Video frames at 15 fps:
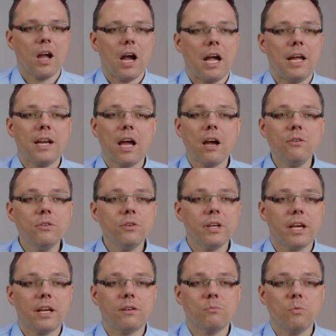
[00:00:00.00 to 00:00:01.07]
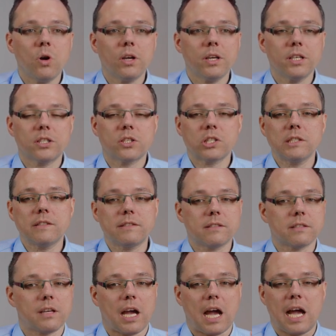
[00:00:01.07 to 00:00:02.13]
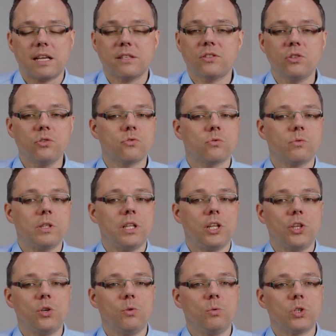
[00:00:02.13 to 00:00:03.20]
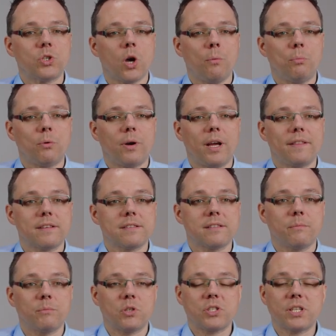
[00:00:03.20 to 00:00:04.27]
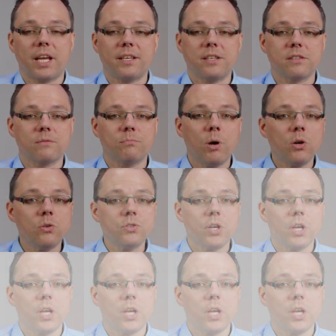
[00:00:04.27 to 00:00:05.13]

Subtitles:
And now you can work it just as usual. You would operate the simultaneous mode.